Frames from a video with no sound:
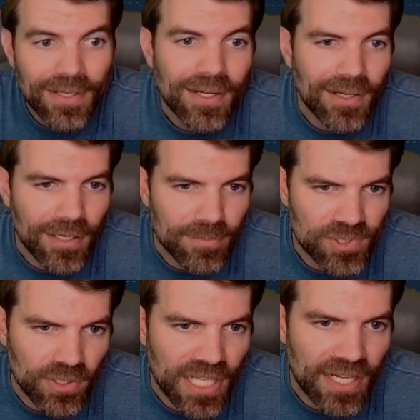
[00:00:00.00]

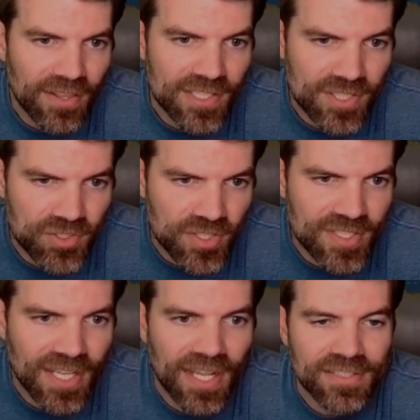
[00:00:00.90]
So a lot of this is just
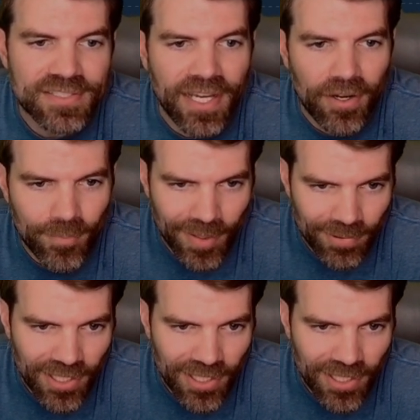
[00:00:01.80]
to kind of scare people